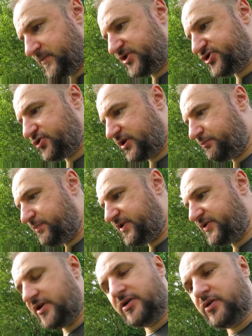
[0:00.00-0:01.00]
Each one
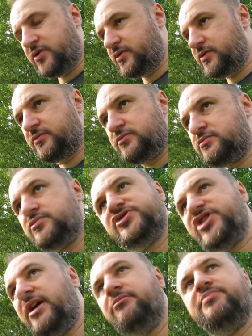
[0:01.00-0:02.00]
picked their own
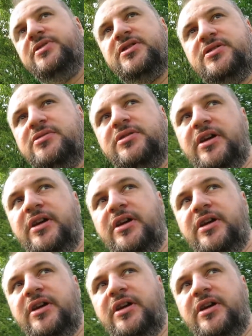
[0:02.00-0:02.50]
champion,